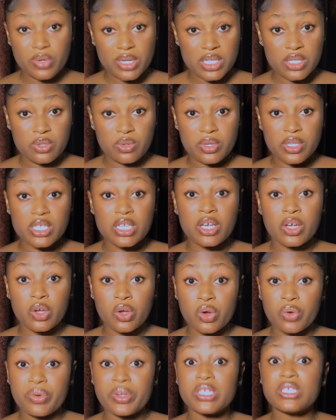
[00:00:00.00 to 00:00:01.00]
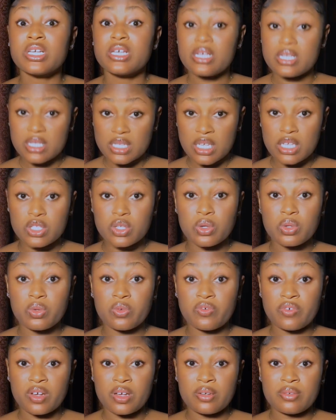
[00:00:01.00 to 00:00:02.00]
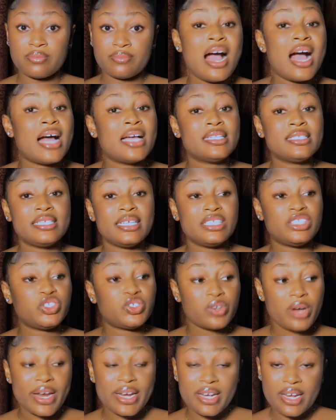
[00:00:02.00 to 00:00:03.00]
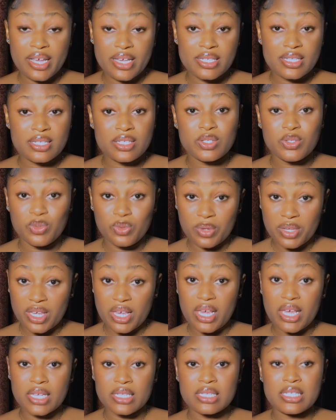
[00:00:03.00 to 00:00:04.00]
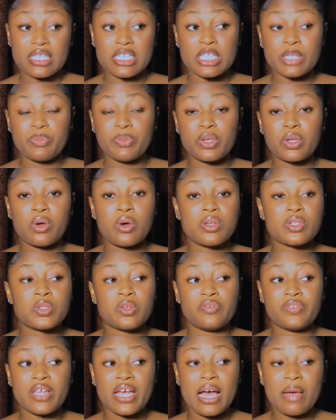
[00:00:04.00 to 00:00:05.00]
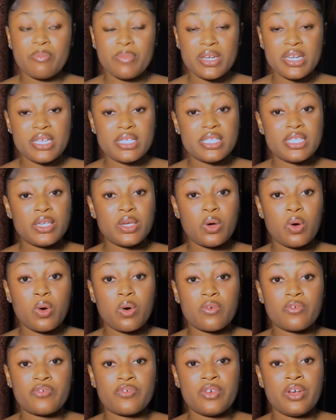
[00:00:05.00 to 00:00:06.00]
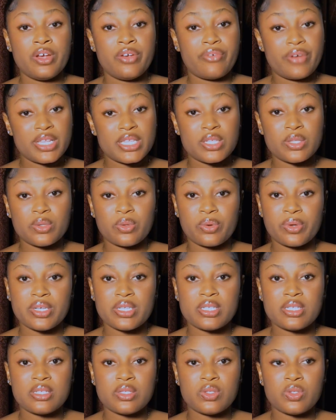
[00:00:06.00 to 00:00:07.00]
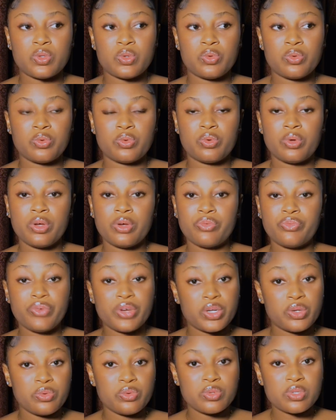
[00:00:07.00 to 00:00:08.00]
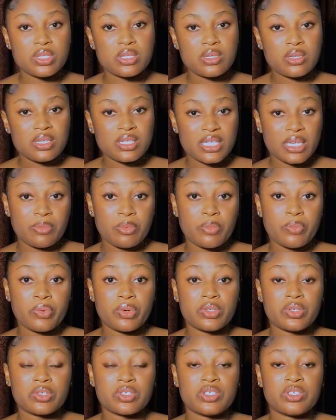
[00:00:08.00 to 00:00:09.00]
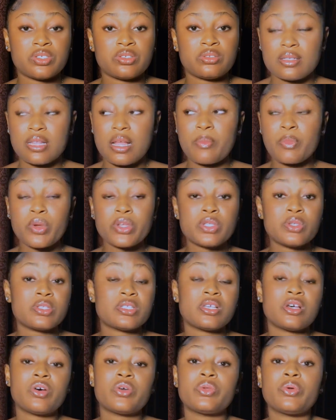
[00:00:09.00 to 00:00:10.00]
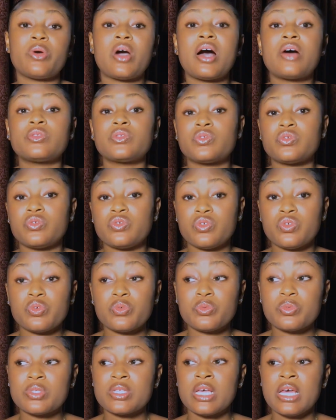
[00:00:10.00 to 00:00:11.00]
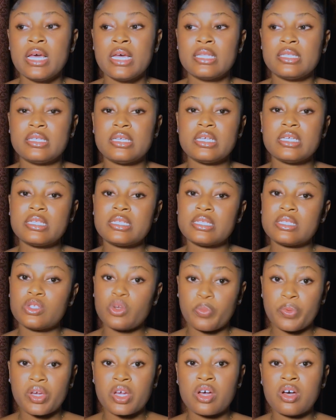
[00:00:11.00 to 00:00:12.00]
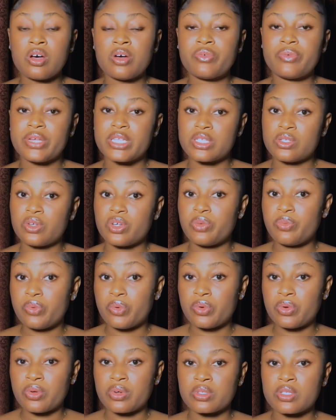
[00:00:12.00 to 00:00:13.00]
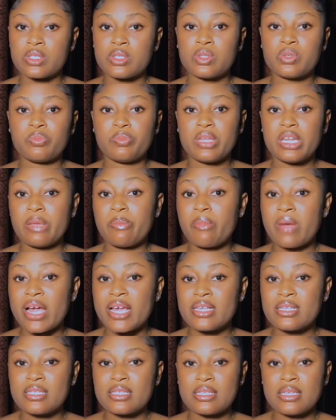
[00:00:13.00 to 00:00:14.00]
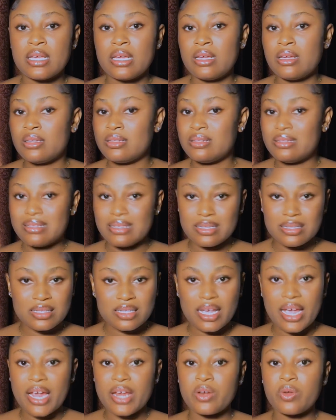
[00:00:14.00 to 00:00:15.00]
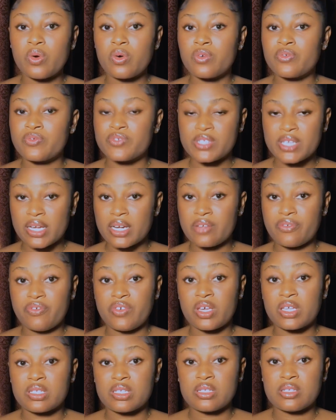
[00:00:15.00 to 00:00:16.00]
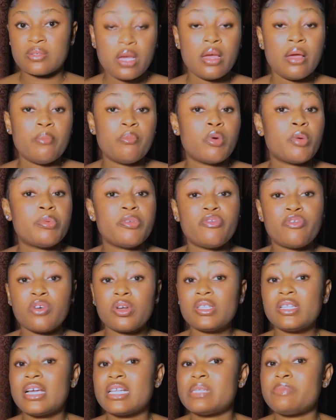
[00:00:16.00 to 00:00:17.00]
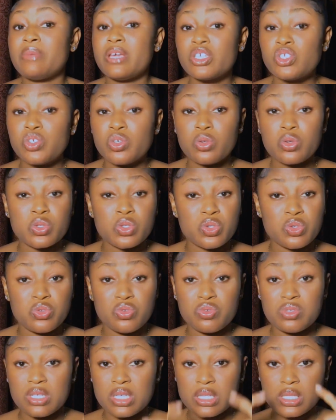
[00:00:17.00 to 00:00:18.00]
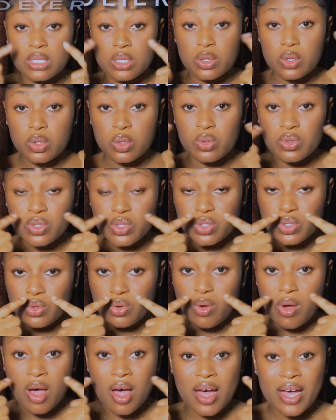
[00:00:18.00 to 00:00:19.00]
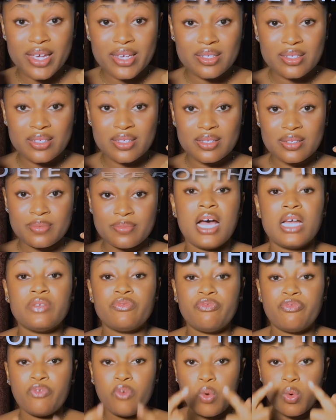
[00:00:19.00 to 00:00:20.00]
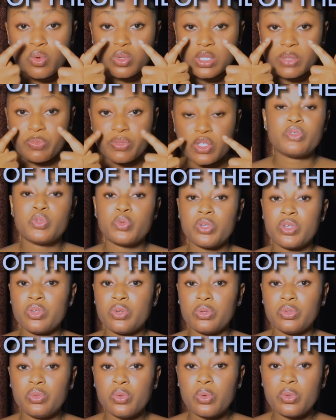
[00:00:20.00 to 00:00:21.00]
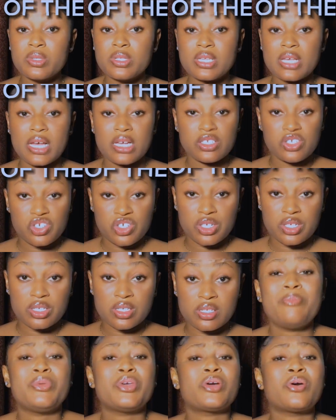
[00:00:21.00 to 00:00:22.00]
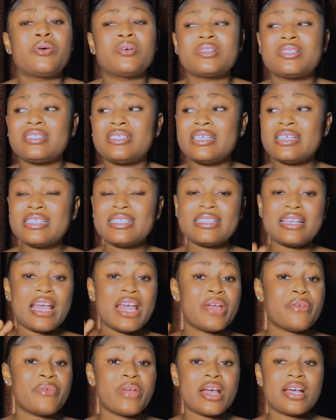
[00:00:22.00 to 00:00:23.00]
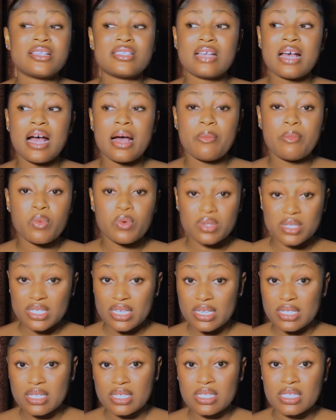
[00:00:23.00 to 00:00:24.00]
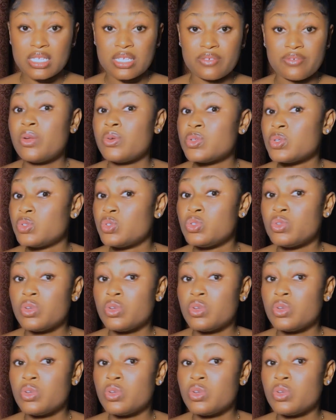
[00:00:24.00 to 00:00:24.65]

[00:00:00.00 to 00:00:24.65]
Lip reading: retinoids encourage skin turnover, and the dryness you get is because of the ability of retinoids to reduce sebum production. And I'm going to tell you how to use these topical retinoid products to minimize these kind of side effects. But before that, make sure not to use it close to your eyes and folds between your nose and cheeks, because these areas are more sensitive. Also, do